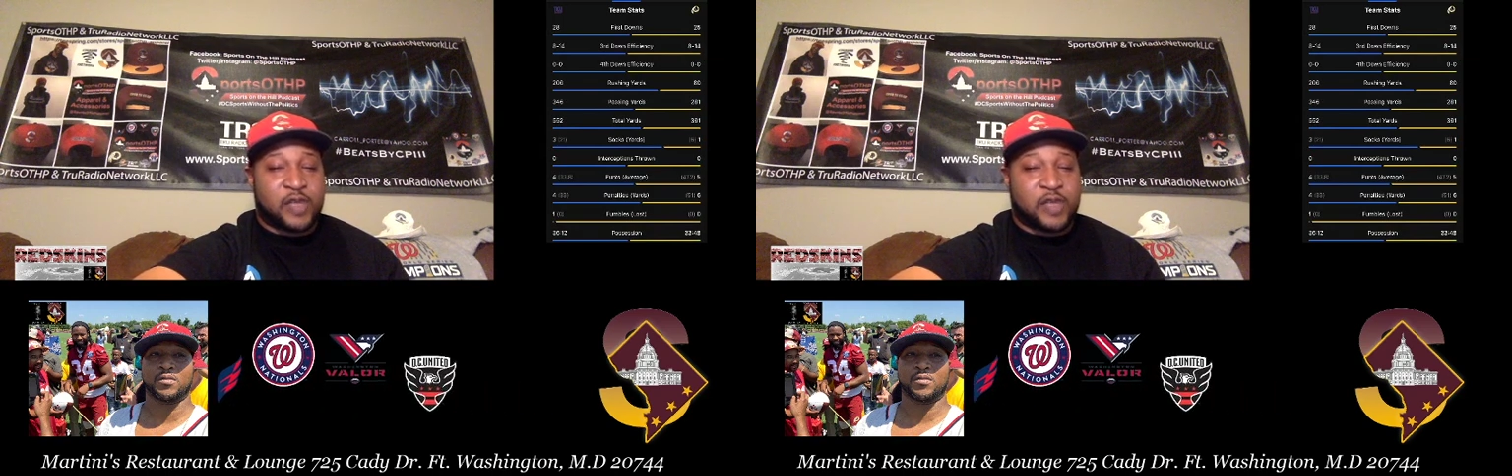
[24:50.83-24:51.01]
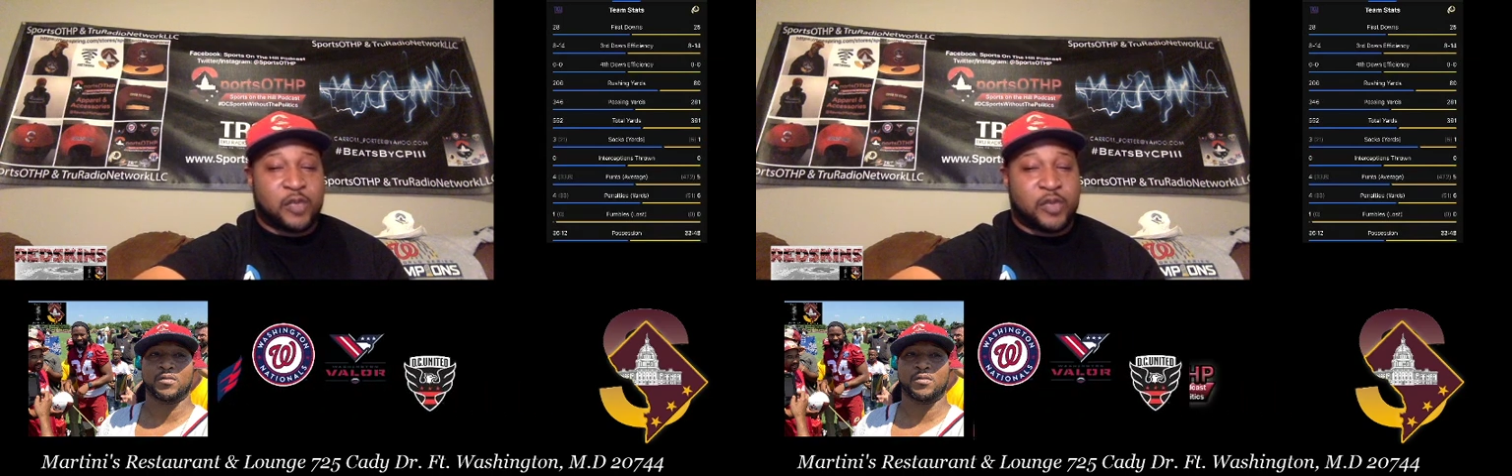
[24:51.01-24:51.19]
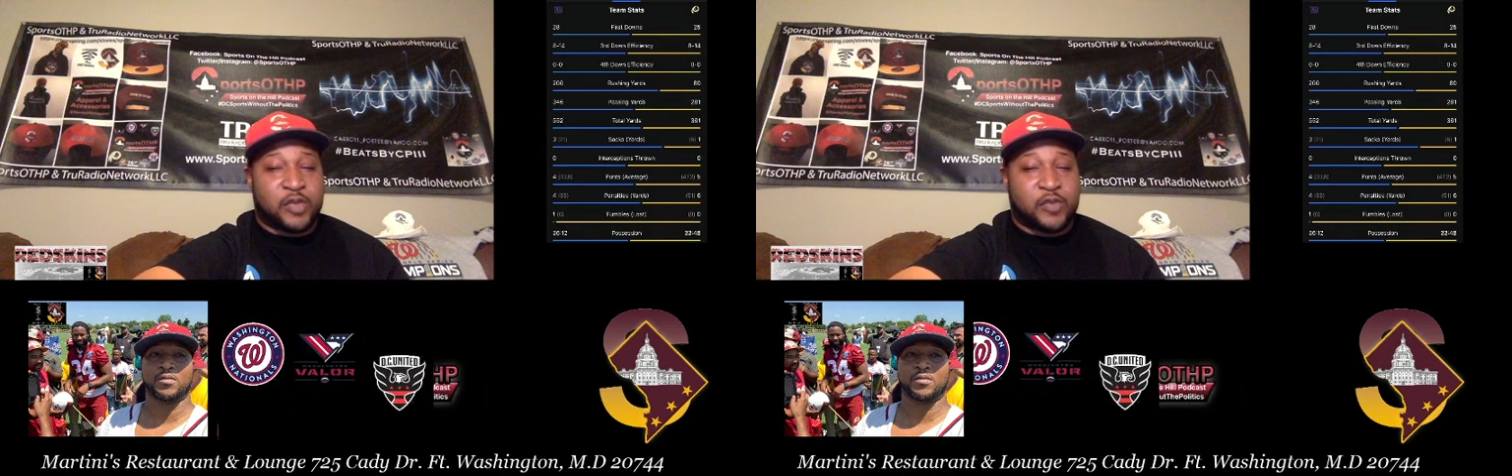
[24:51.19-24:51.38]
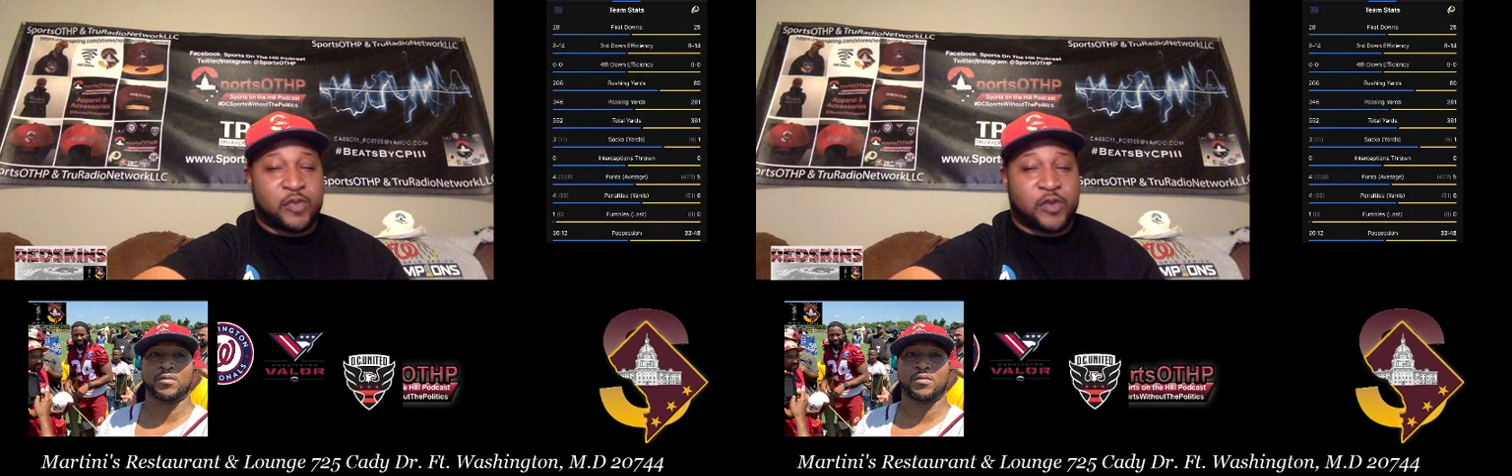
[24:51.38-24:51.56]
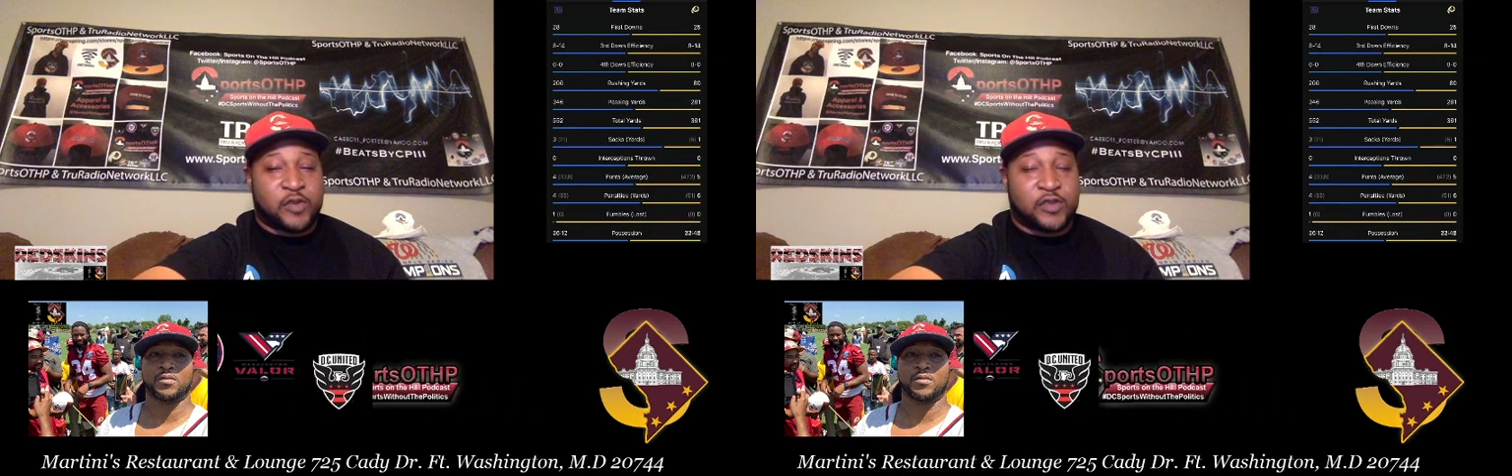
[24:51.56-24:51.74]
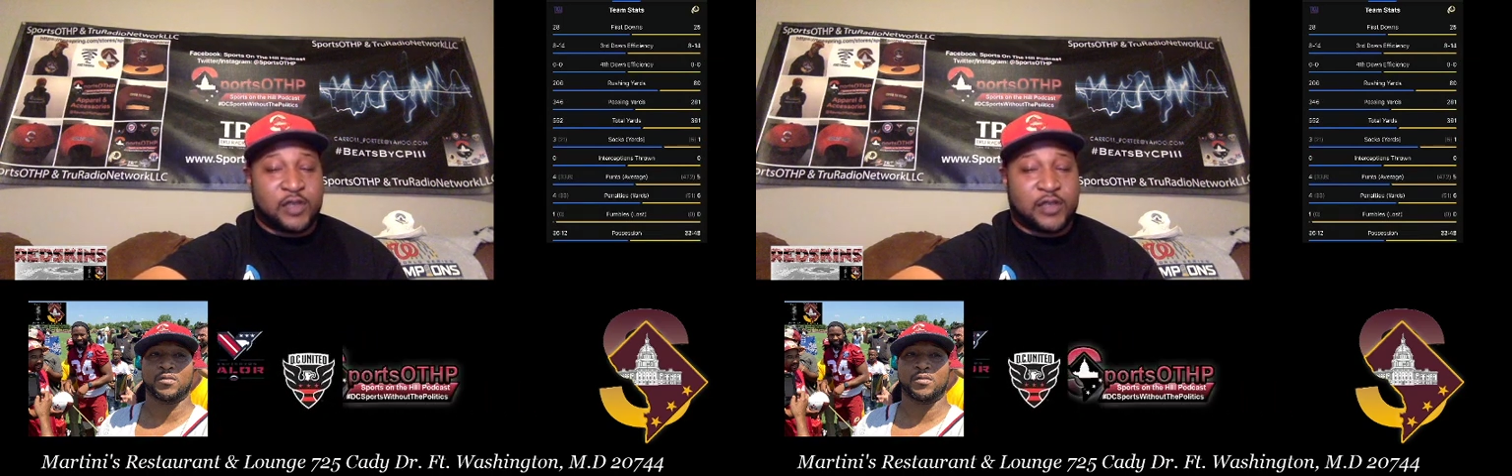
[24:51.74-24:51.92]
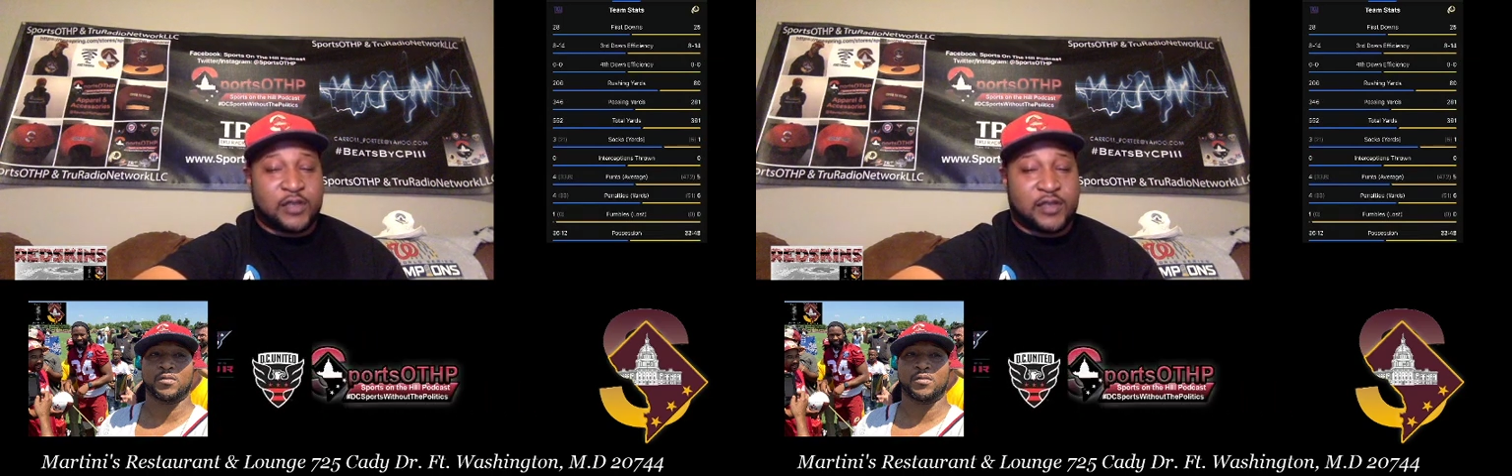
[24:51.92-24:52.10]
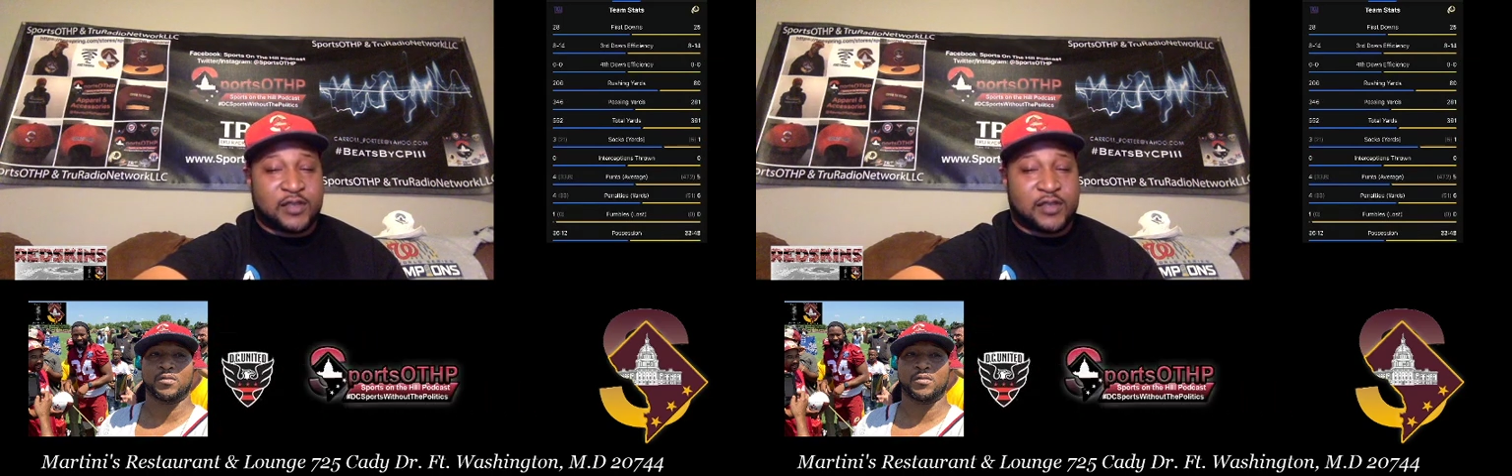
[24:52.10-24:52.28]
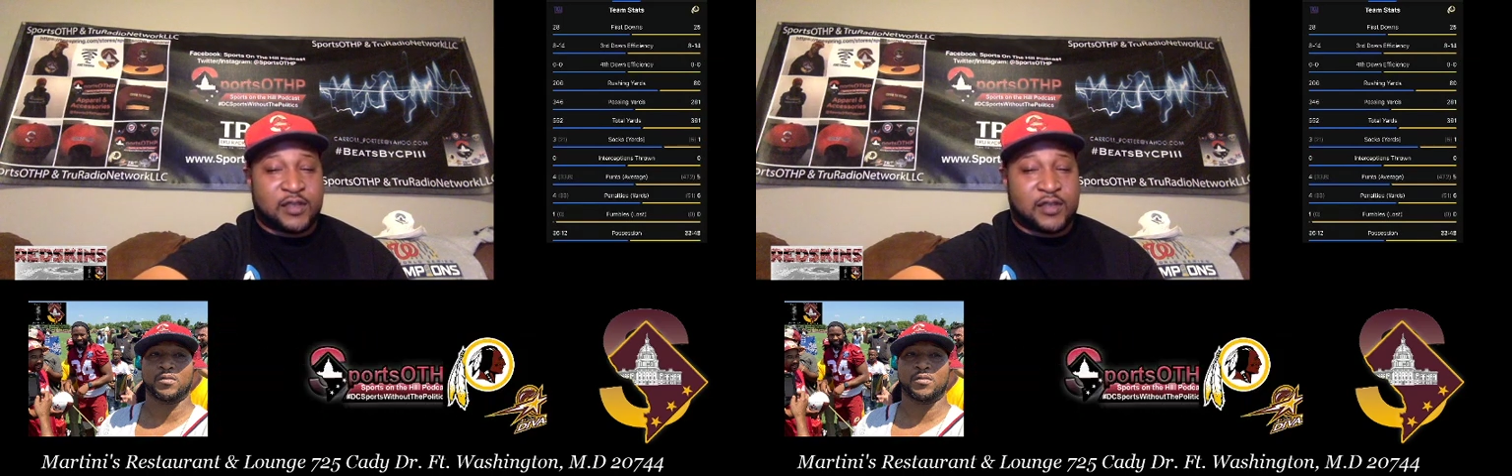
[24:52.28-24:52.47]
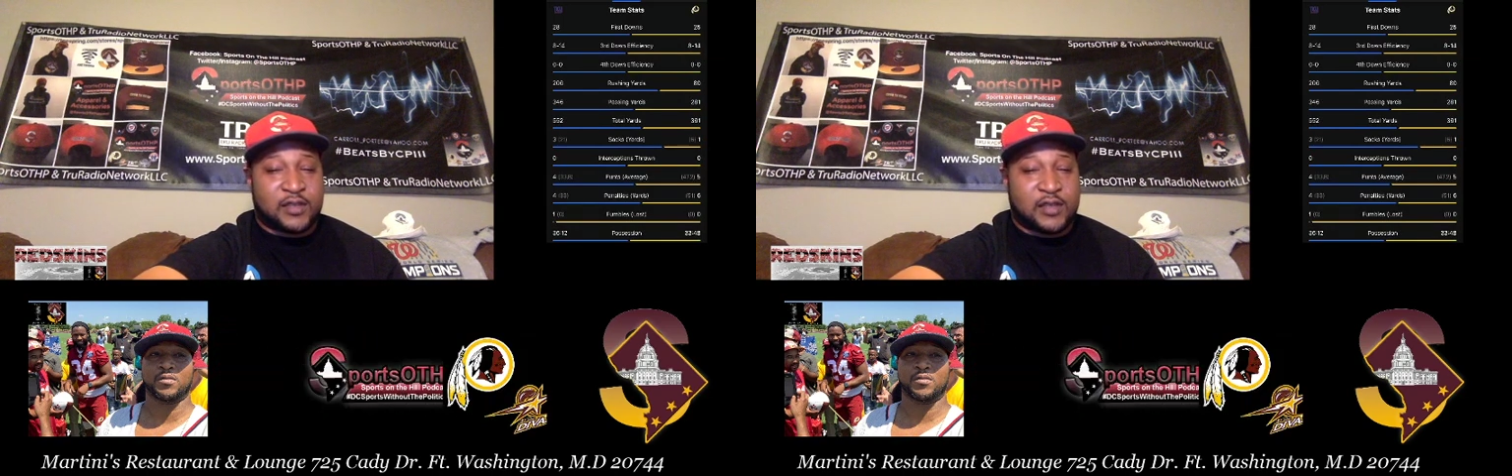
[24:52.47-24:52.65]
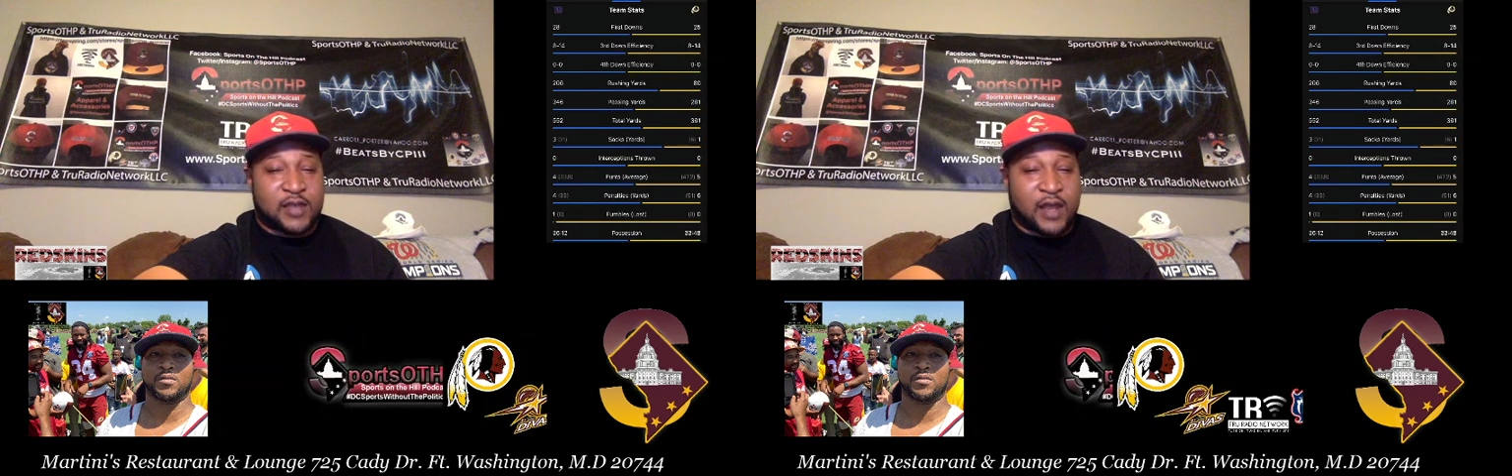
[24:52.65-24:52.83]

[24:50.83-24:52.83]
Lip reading: beat the Pittsburgh Steelers 16-10.